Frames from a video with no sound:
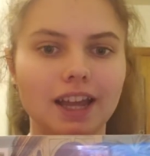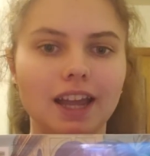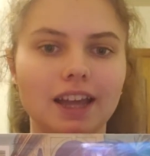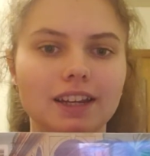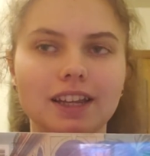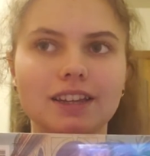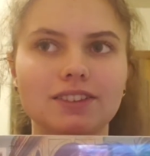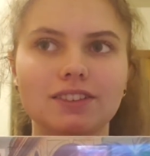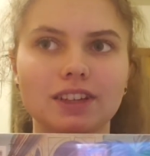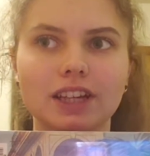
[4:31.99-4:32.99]
and
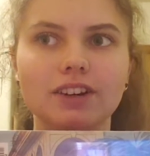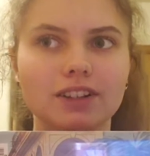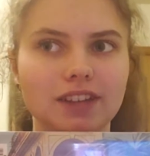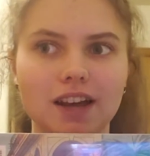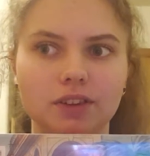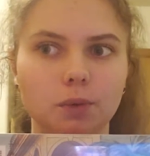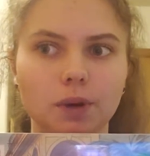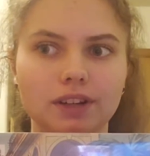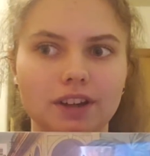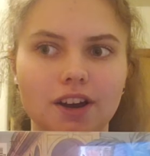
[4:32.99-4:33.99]
he looks out the
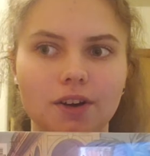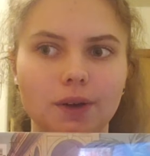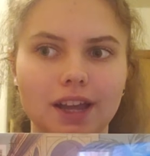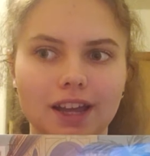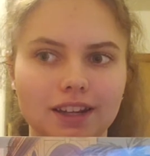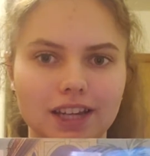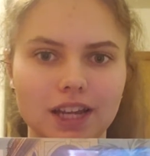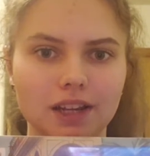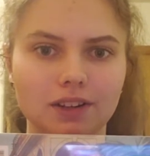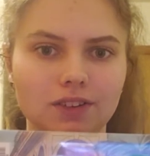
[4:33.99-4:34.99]
window and
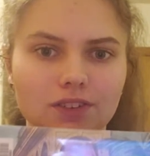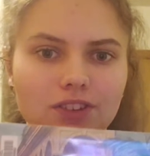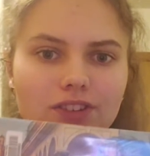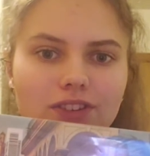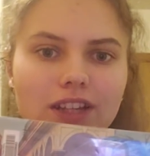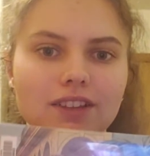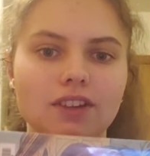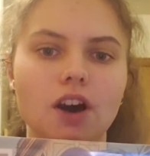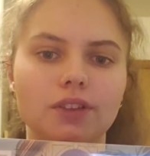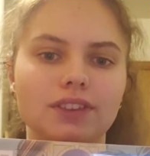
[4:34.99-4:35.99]
he just sees
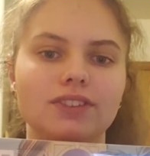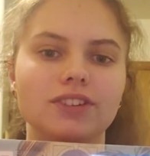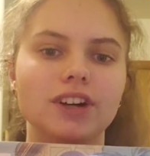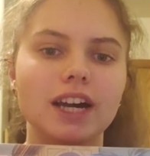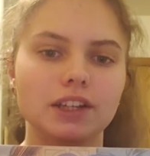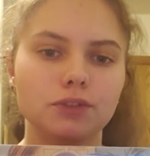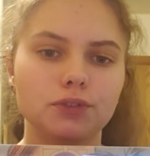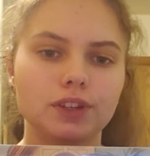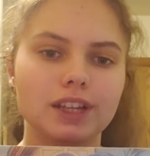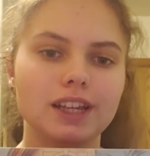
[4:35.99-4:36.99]
all this life,